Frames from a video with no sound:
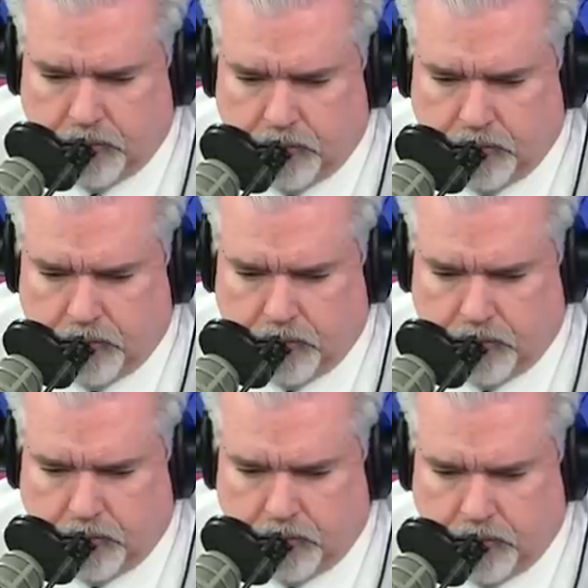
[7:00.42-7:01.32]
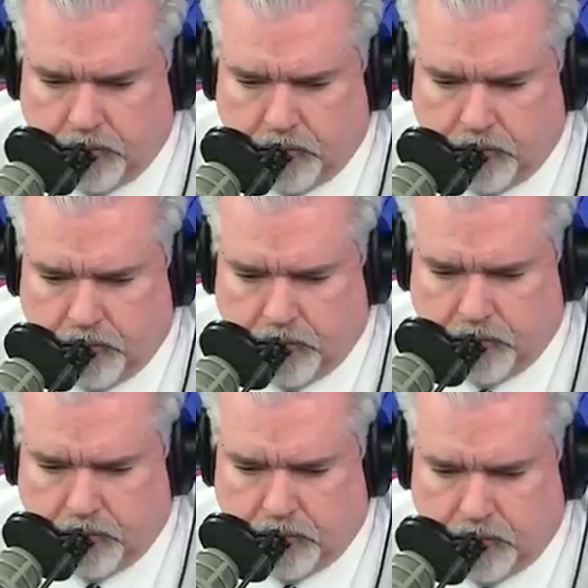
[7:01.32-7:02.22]

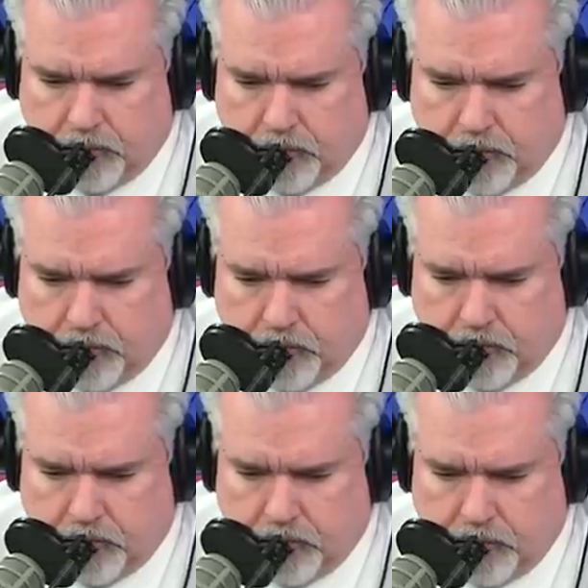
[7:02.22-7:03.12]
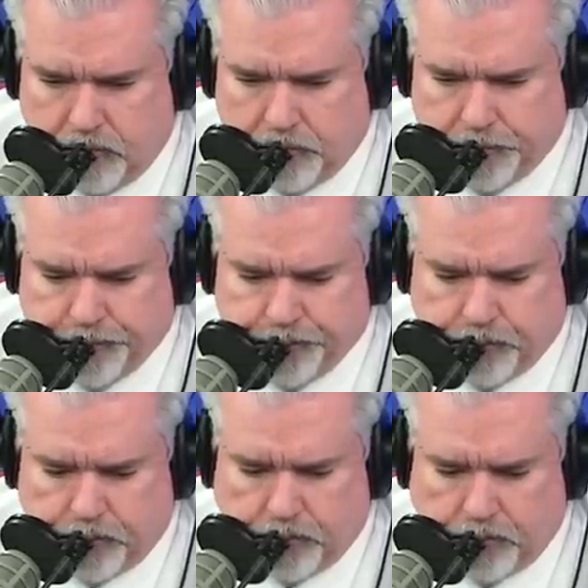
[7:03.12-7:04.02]

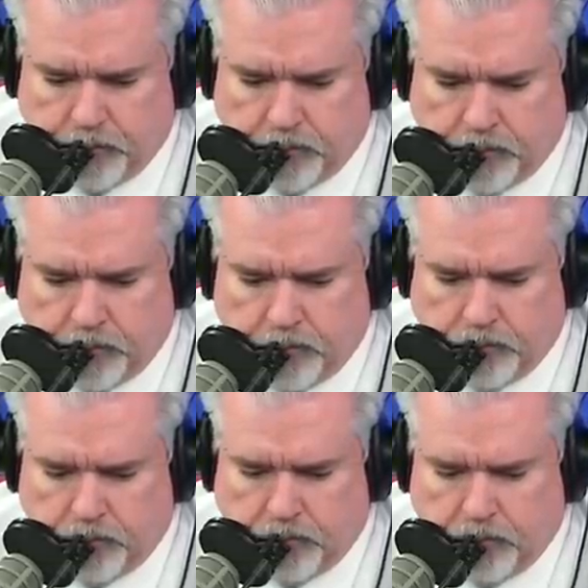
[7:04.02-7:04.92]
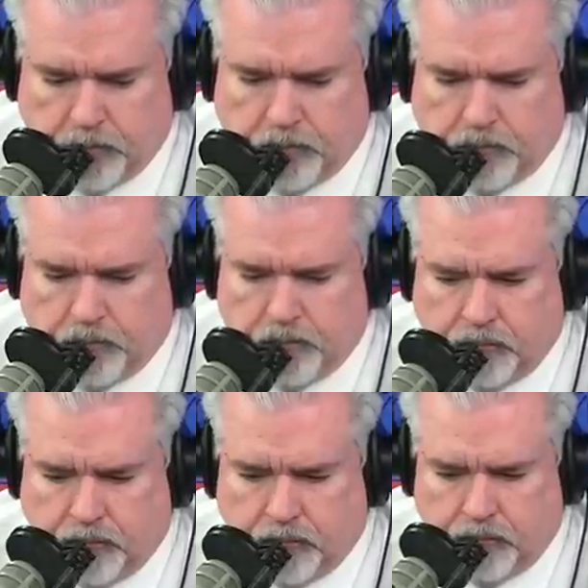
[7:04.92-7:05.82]

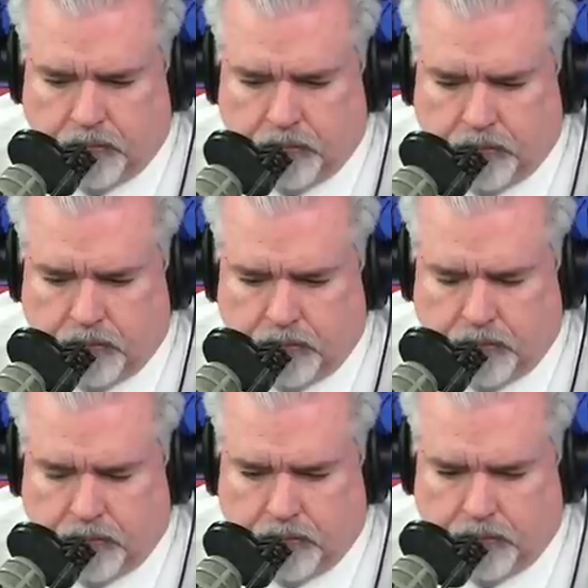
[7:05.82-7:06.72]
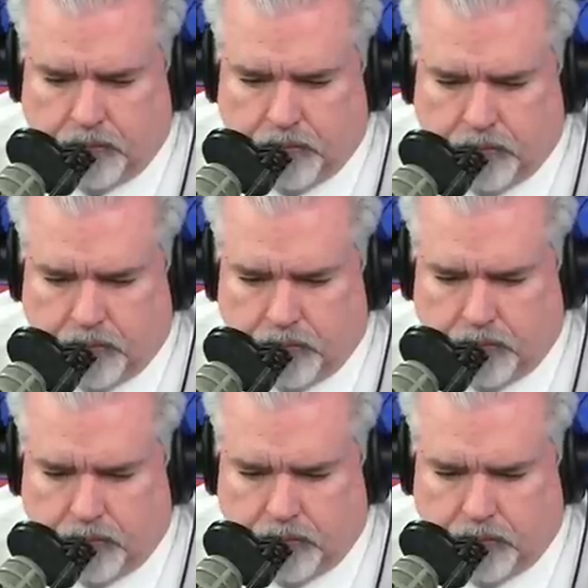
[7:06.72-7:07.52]
(silent)